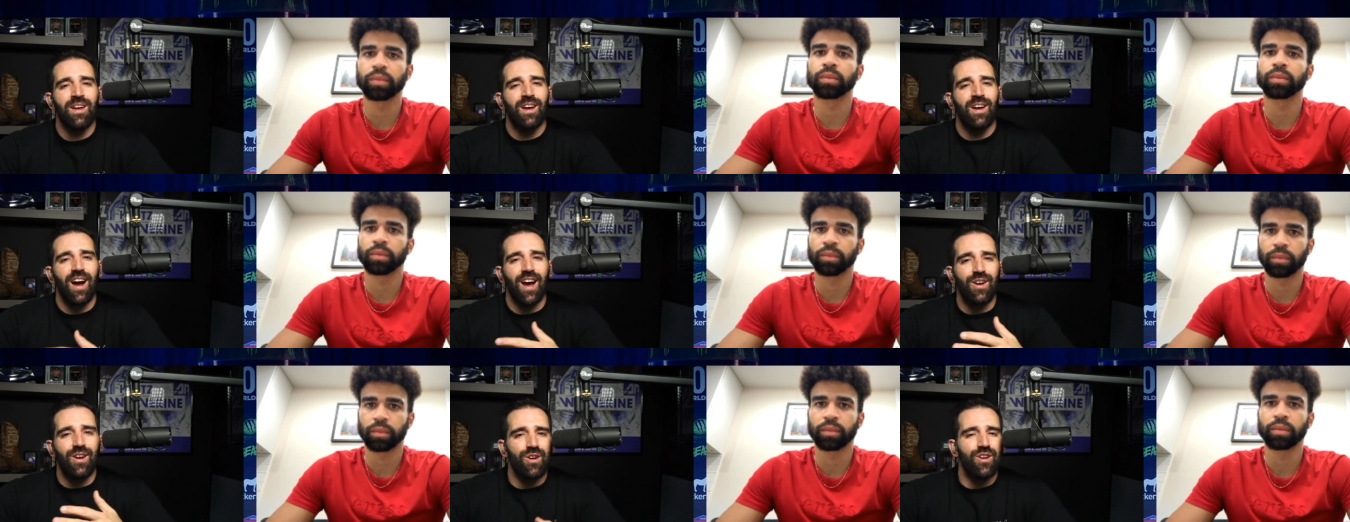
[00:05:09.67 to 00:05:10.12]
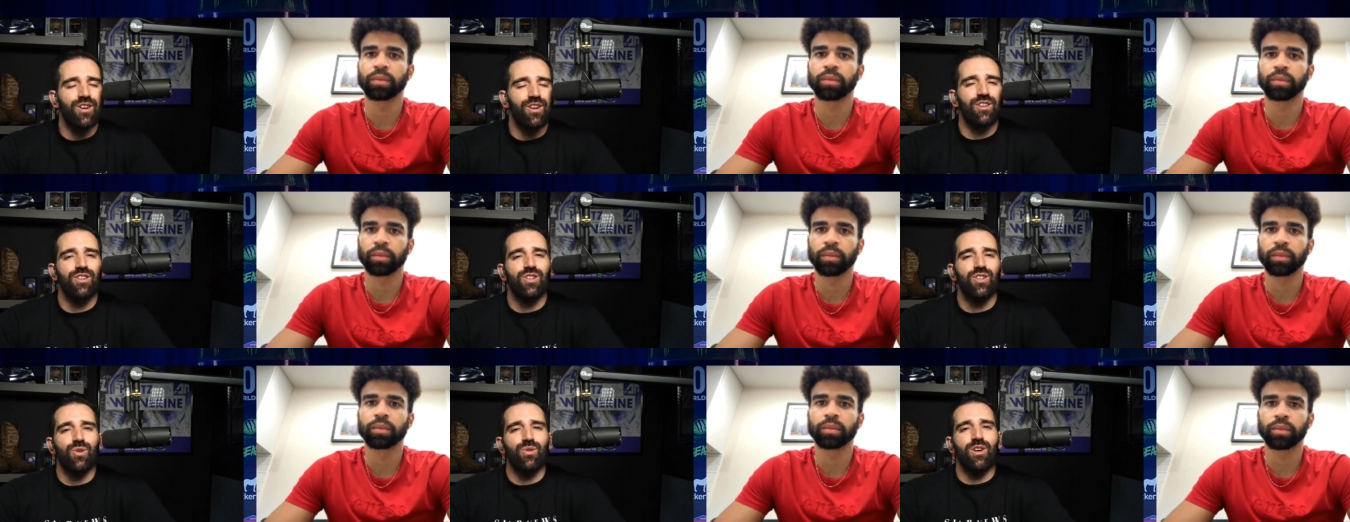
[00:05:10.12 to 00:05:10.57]
Speaker 1: I know you're going
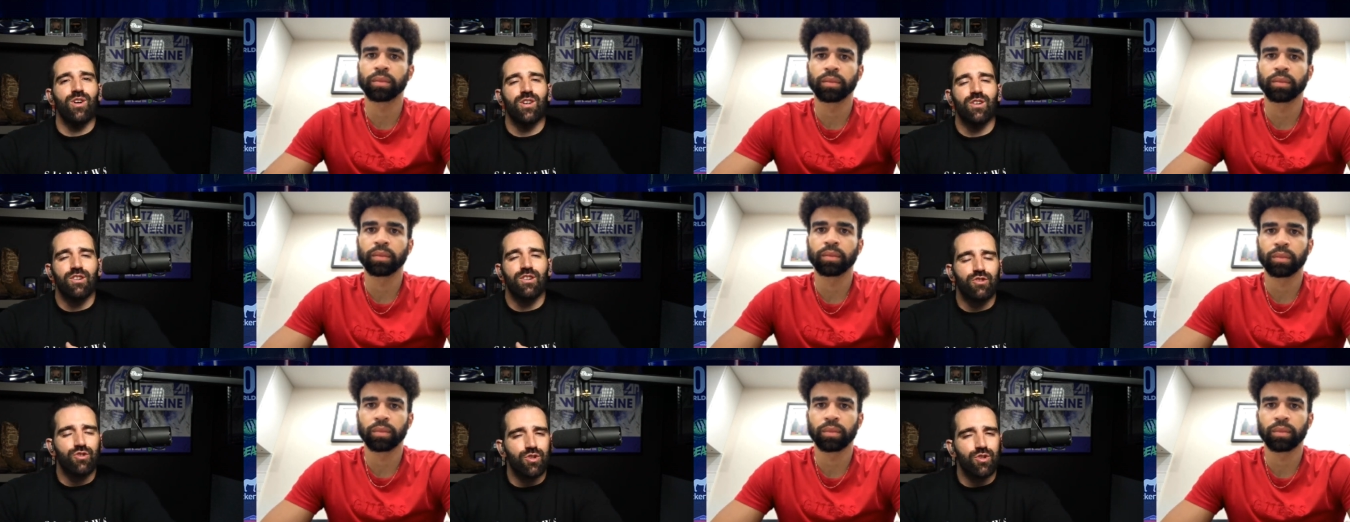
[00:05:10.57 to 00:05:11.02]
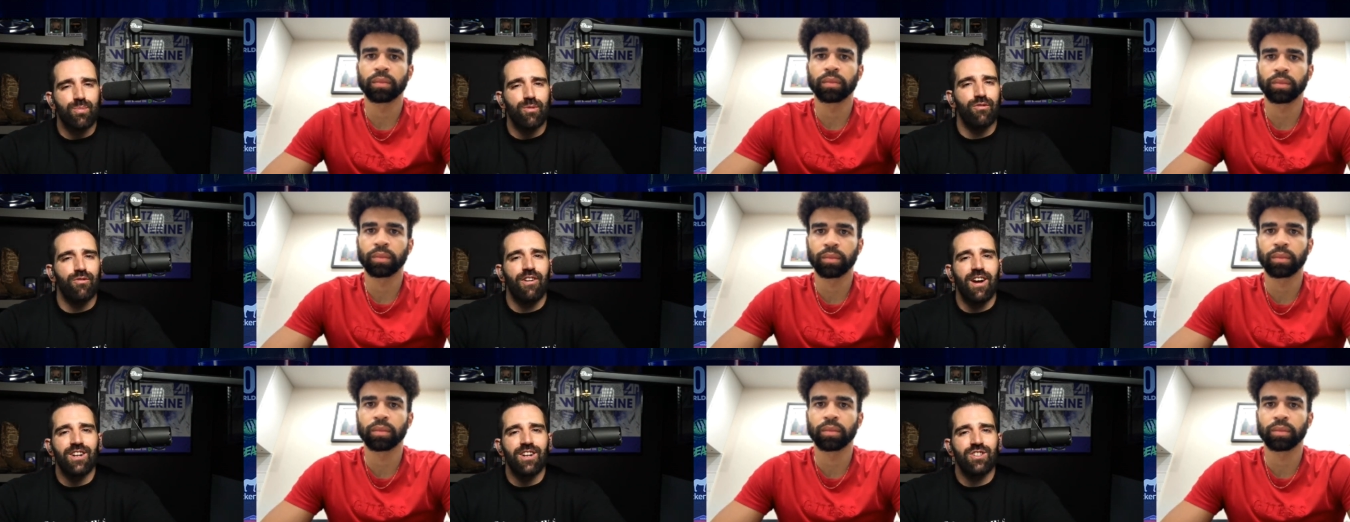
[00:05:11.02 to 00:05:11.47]
to do it. You're a true
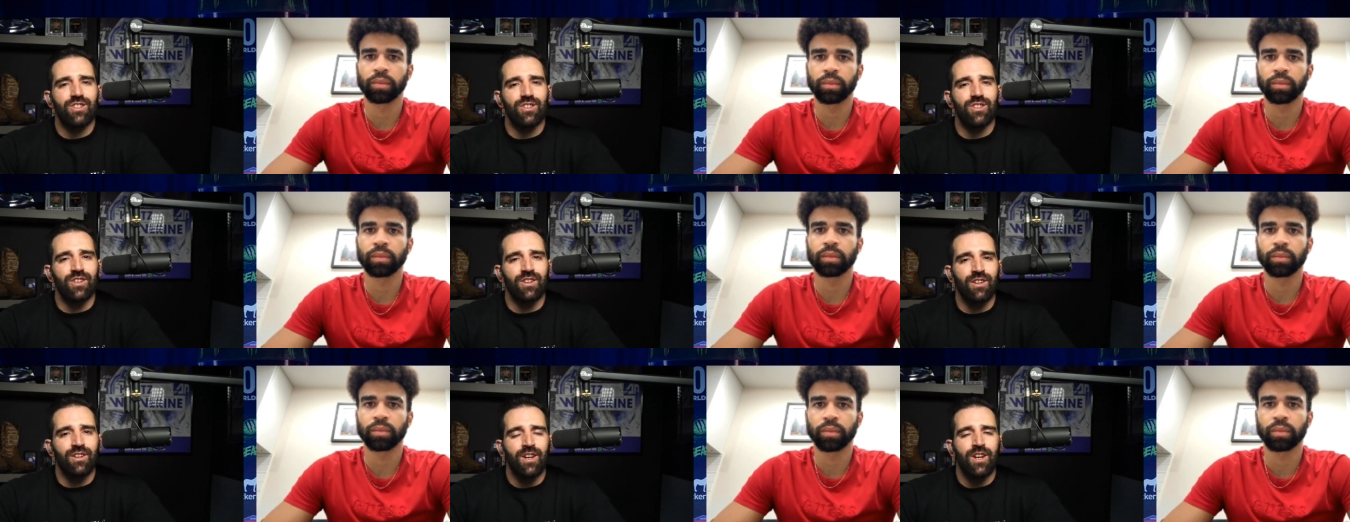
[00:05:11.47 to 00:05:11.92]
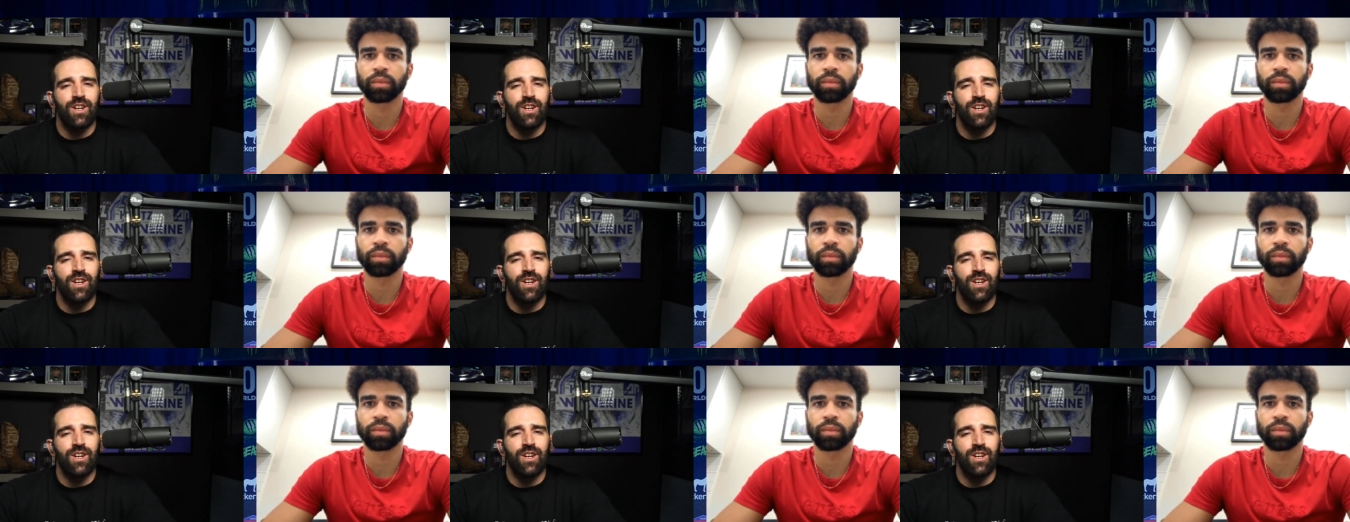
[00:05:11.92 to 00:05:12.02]
professional.